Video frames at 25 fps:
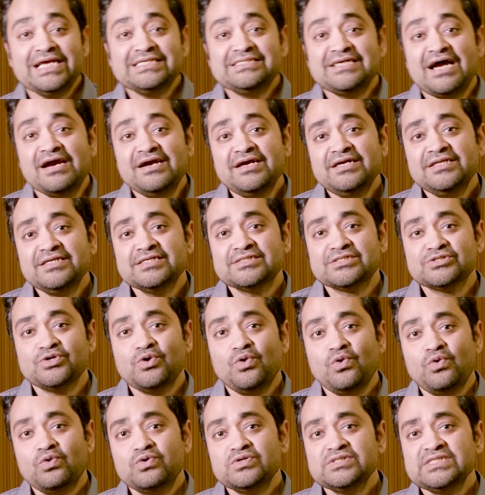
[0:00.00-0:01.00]
I started this
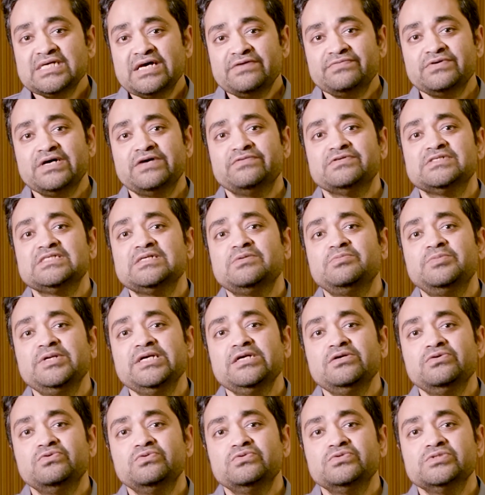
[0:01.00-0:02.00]
course, I, I was
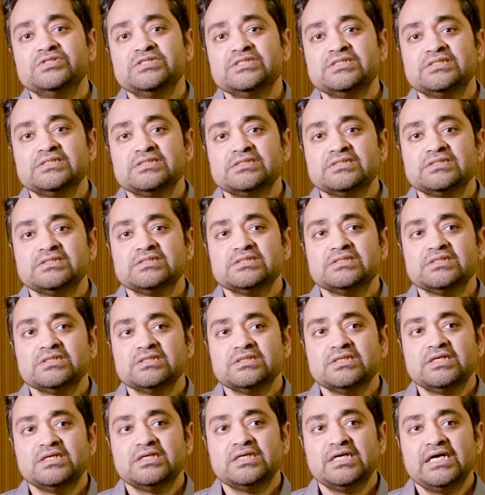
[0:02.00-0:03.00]
somebody who was
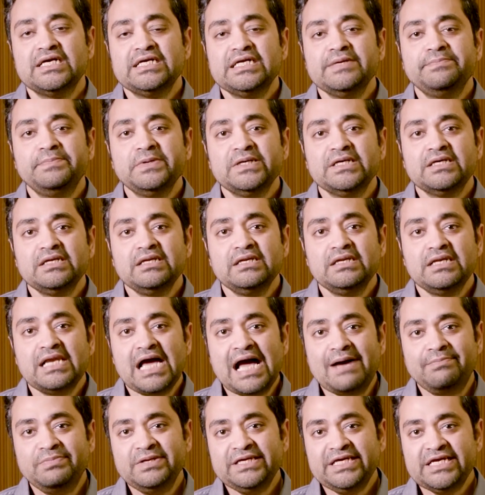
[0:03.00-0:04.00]
a typical
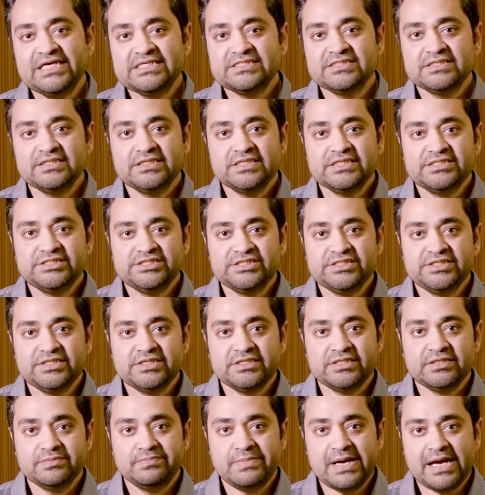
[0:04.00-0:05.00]
application
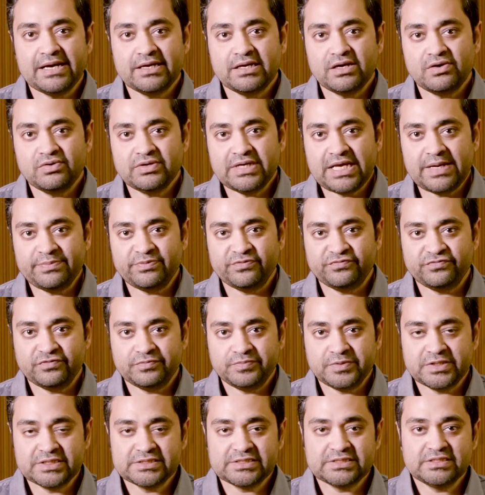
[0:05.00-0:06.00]
engineer background type of
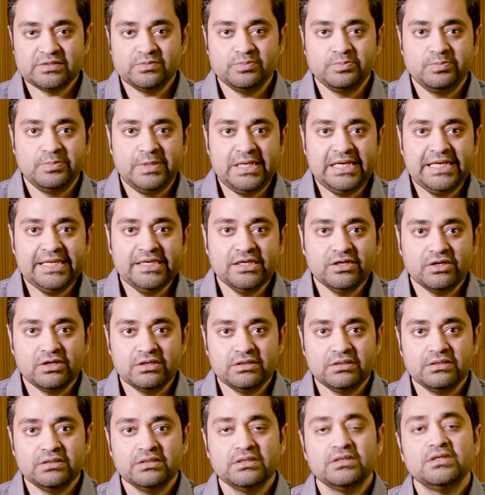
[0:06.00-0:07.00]
a person, building
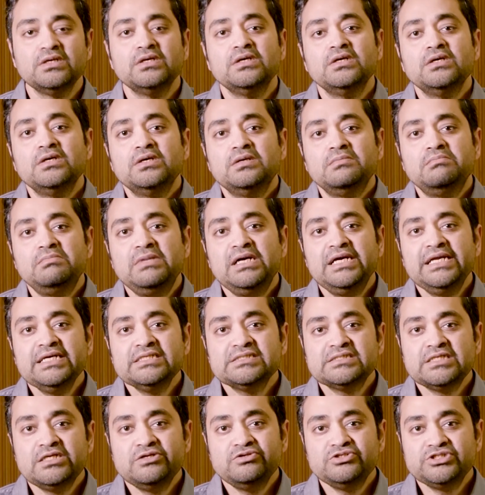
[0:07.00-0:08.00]
on
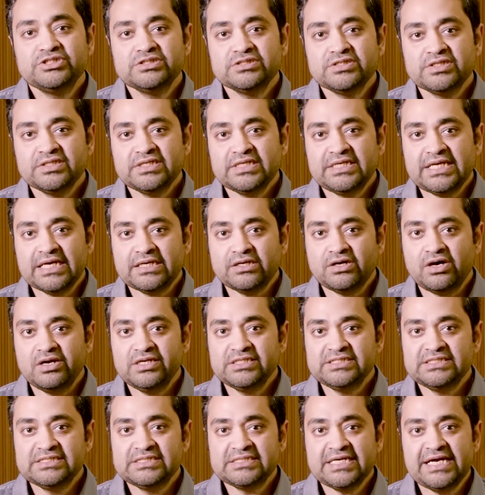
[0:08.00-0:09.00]
building solutions on the
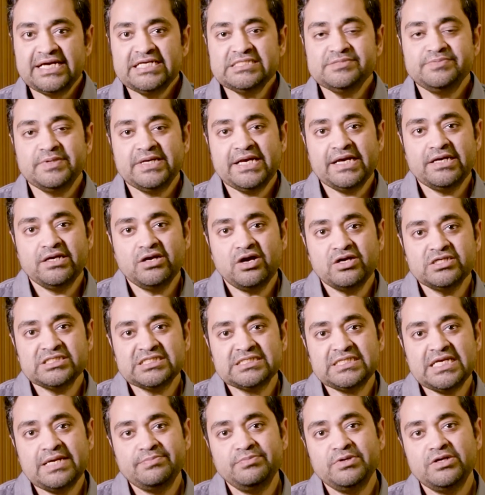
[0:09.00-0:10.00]
technology sides, but had
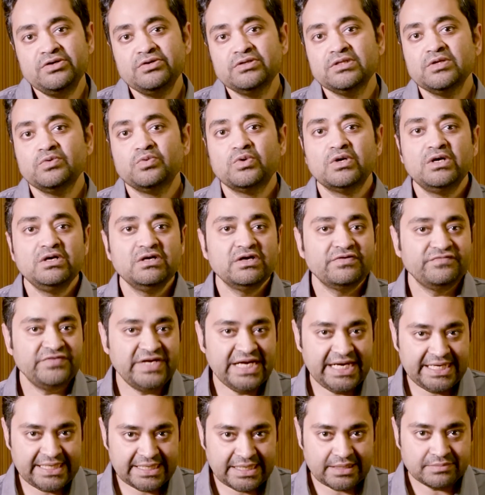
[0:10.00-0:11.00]
not stepped into the world of
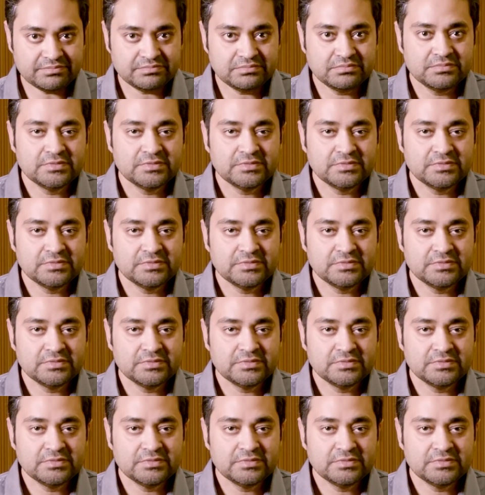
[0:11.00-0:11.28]
data.